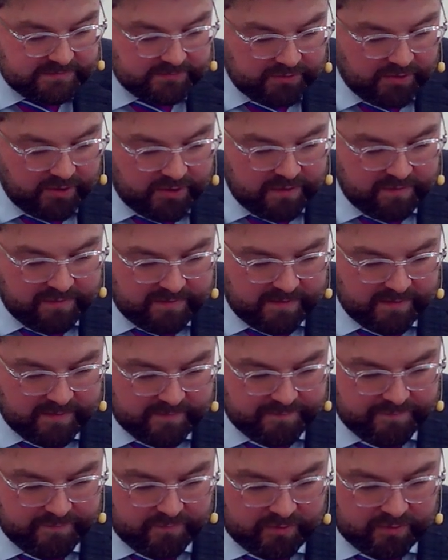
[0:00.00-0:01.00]
now,
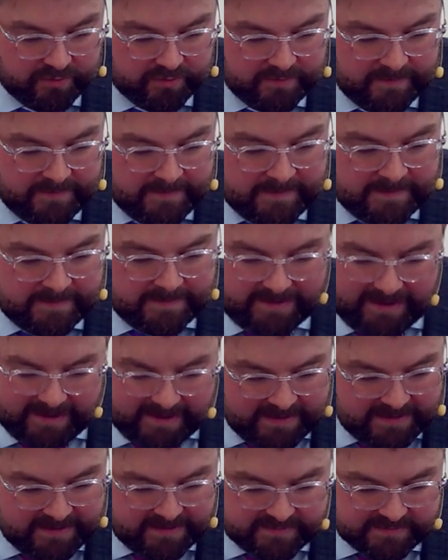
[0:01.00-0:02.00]
therefore,
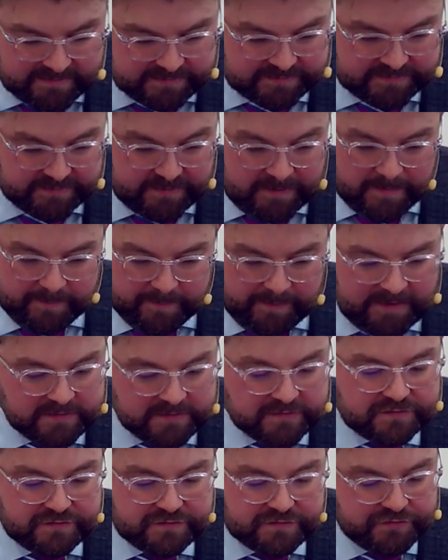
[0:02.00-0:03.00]
kings, be
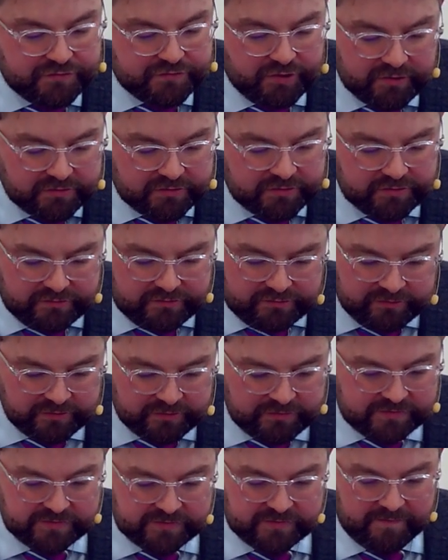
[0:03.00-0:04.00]
instructed,
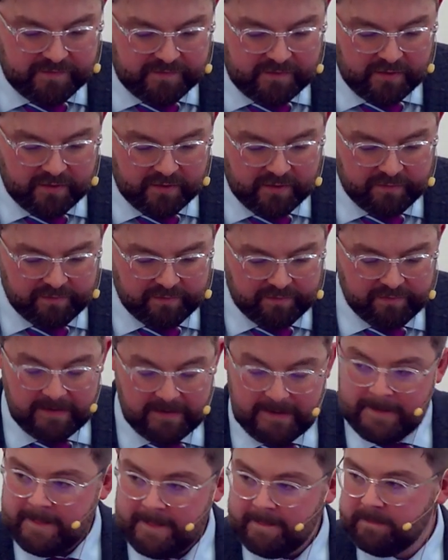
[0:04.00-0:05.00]
judges of the earth.
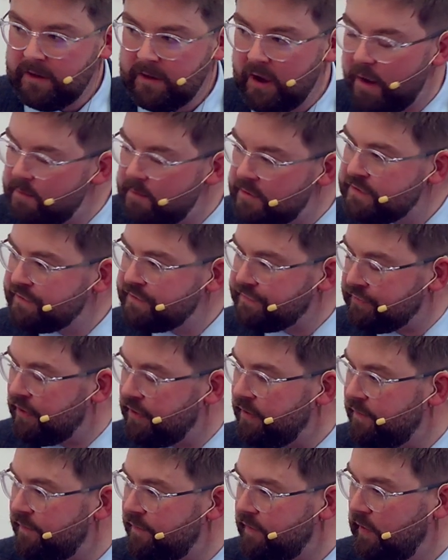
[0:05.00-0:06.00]
Come and
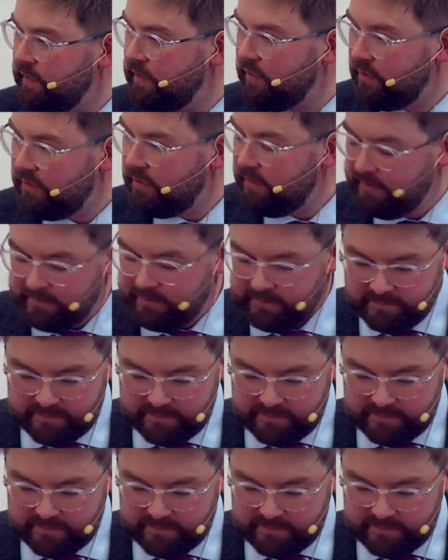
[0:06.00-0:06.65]
serve the Lord